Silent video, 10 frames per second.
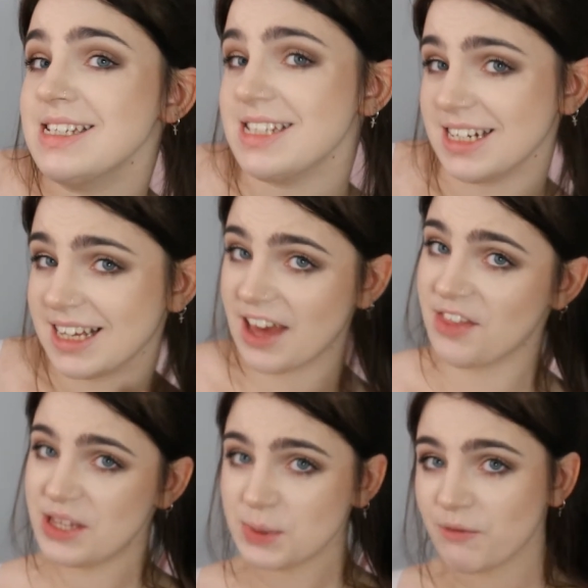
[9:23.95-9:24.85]
didn't get
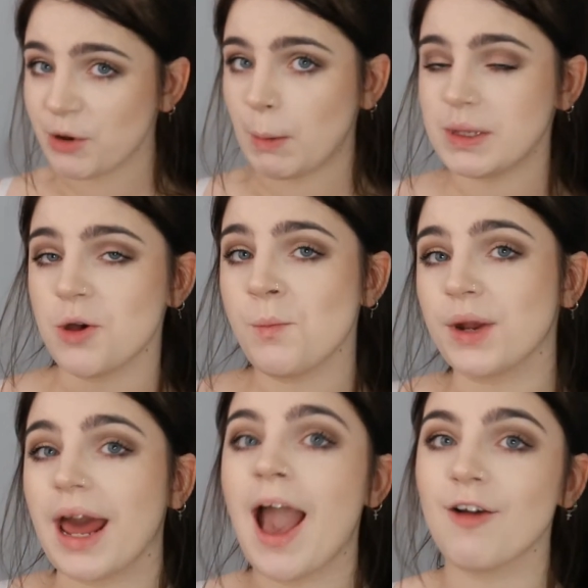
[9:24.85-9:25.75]
this one from Amazon,
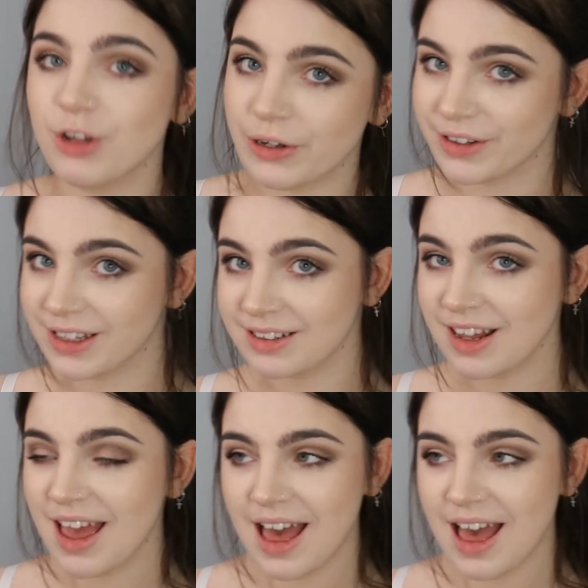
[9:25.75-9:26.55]
but I have looked,